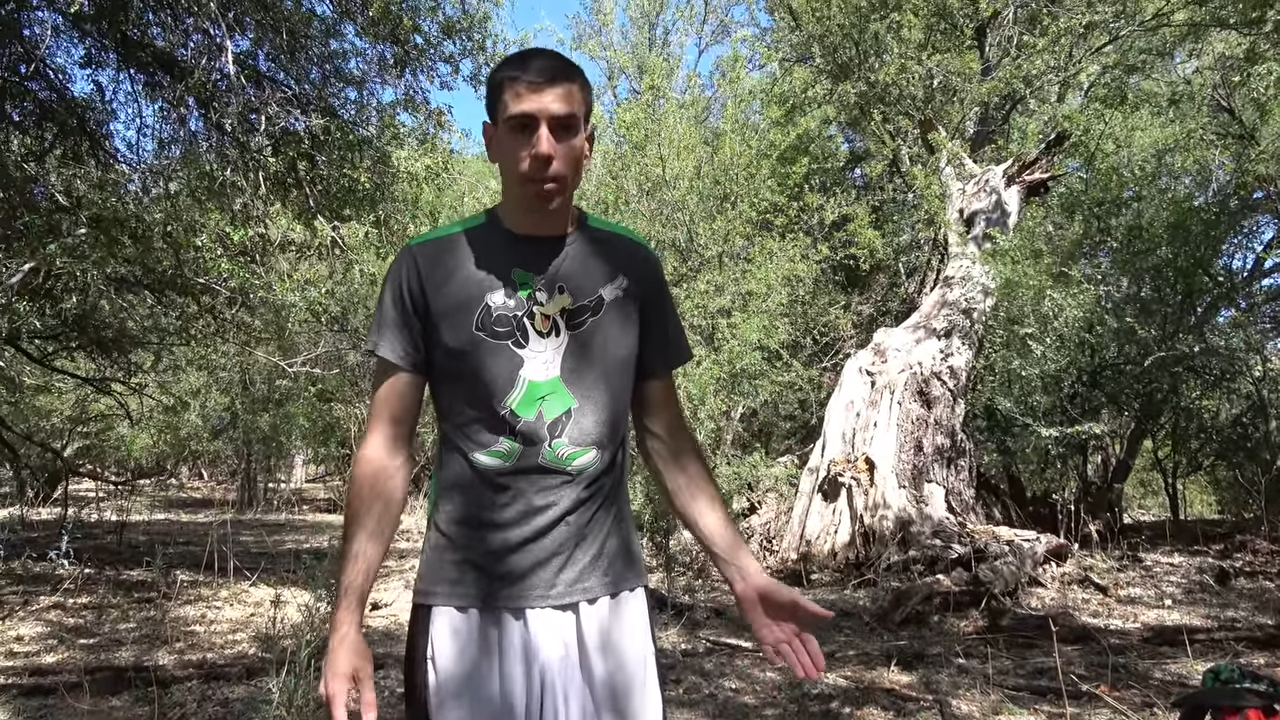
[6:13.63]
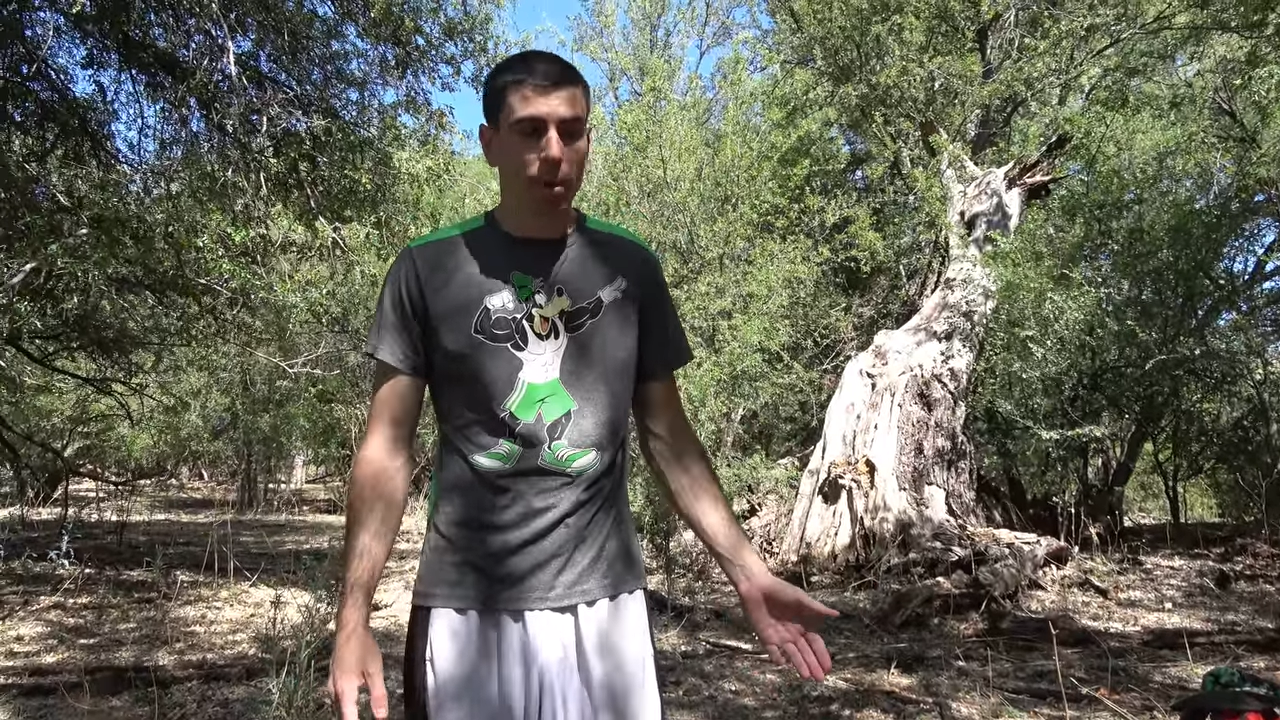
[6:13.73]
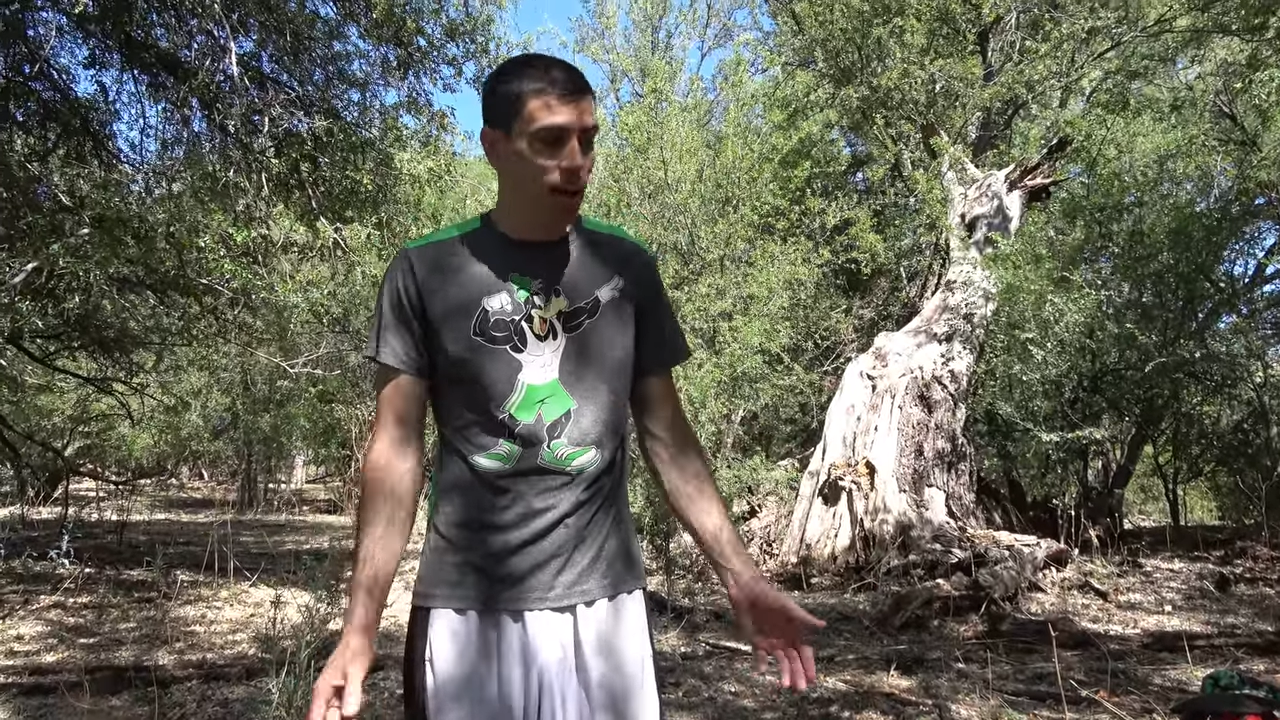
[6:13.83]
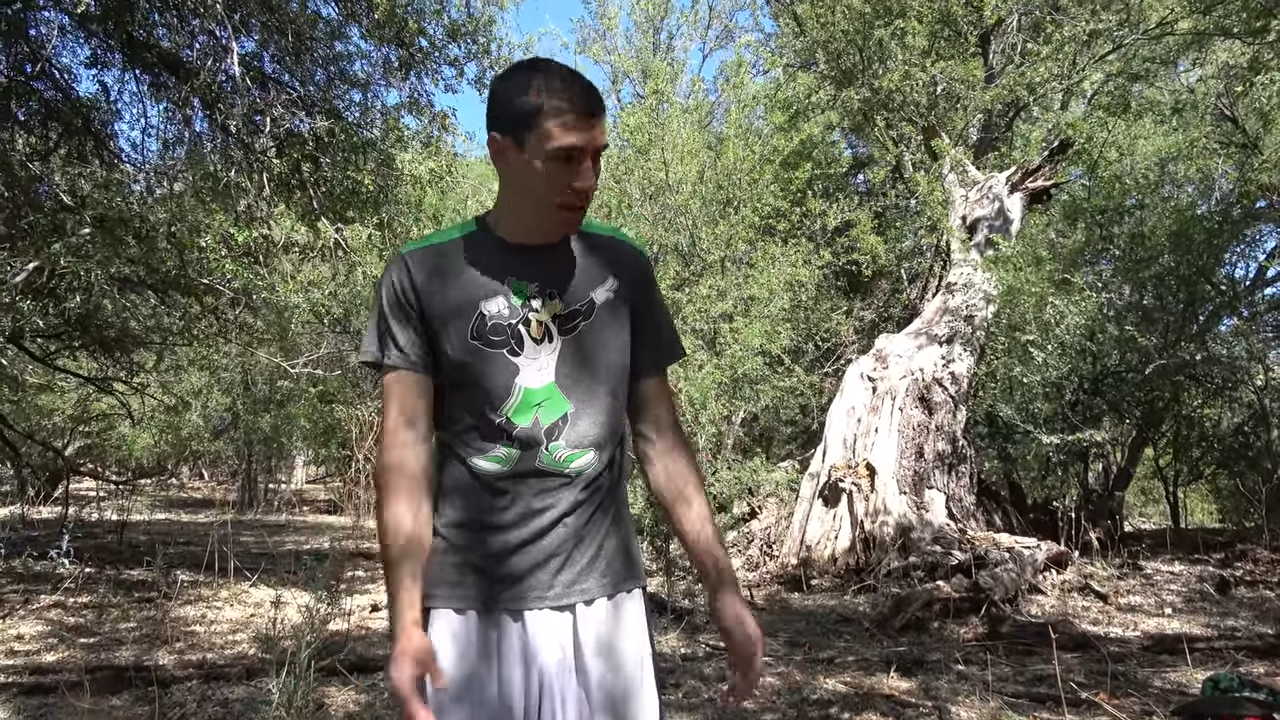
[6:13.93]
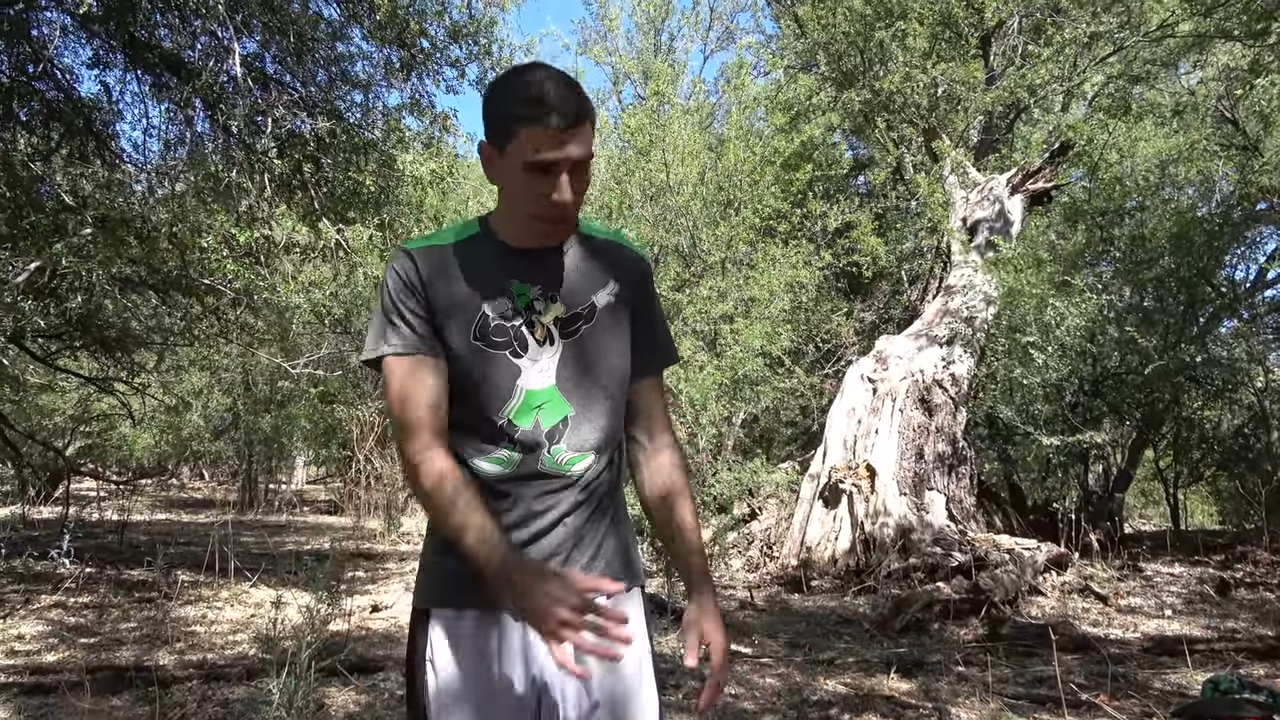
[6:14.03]
in the
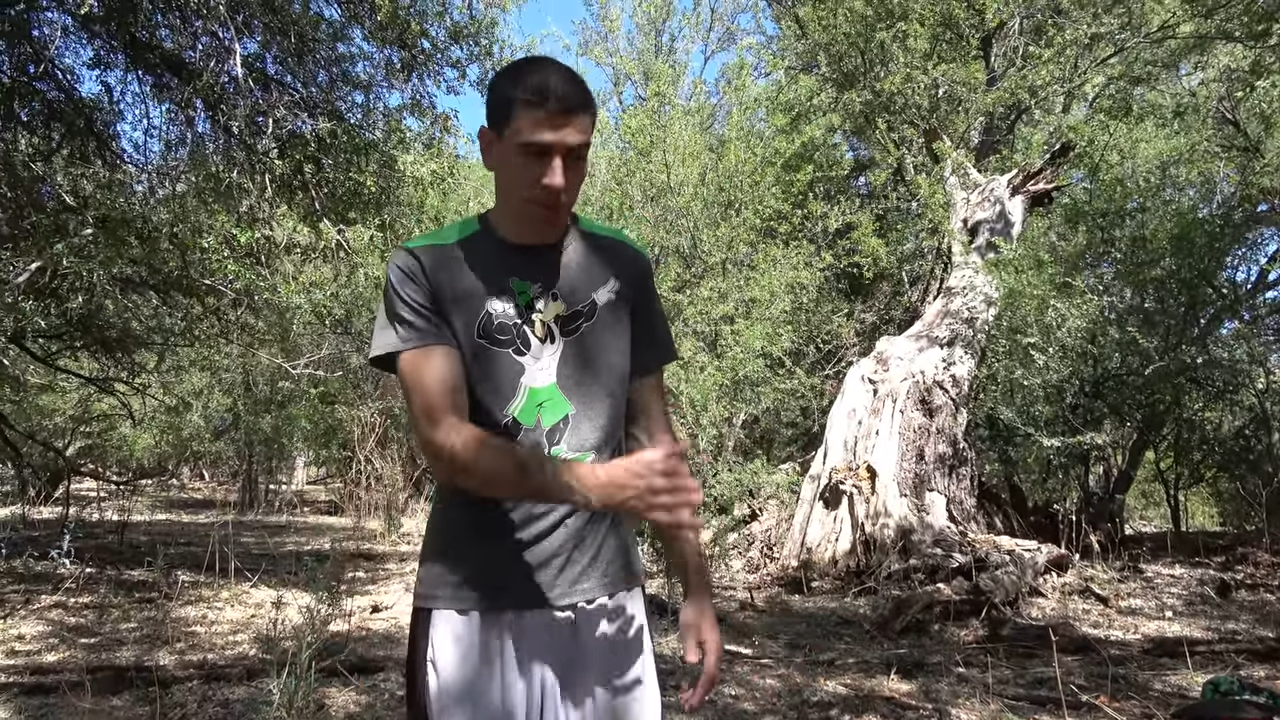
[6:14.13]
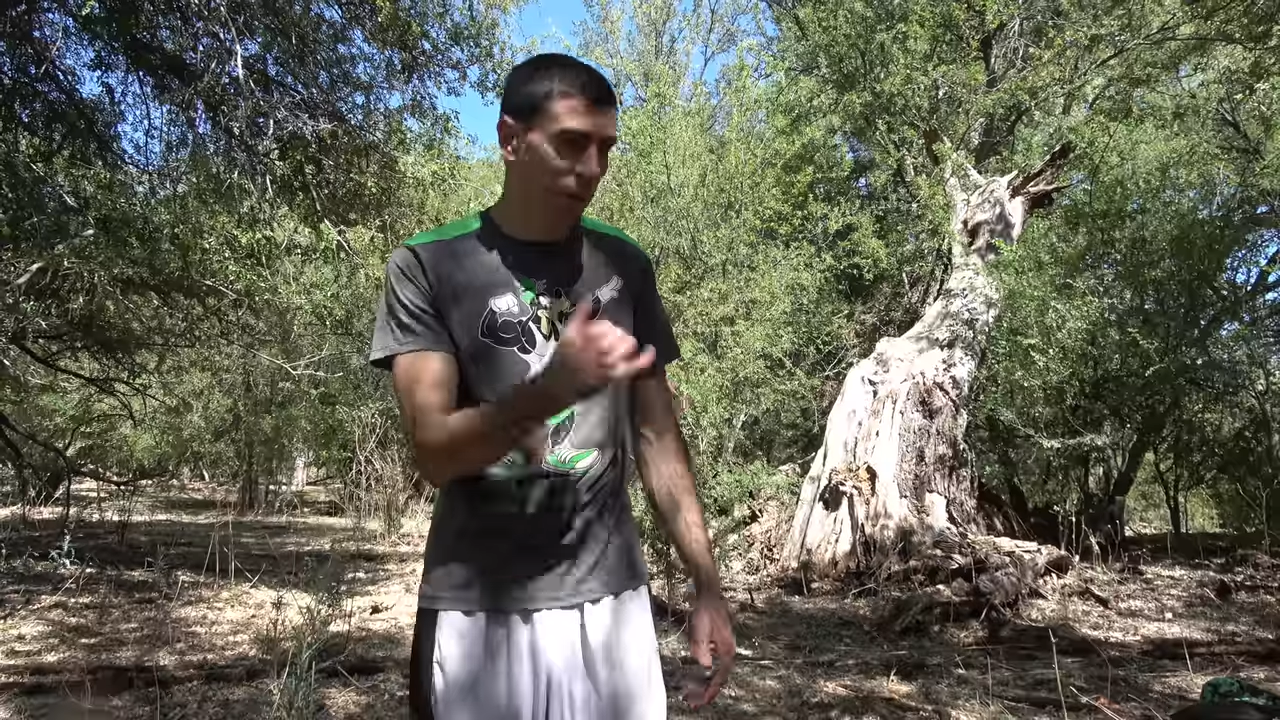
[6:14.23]
Box and it's